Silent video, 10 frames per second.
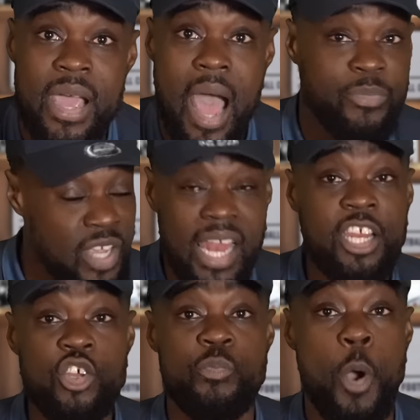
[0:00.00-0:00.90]
I'm
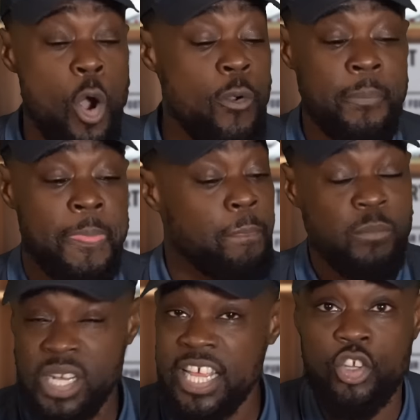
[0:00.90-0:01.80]
telling you, bro.
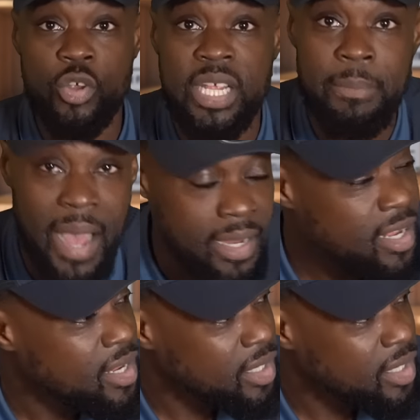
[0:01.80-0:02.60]
Literally, man.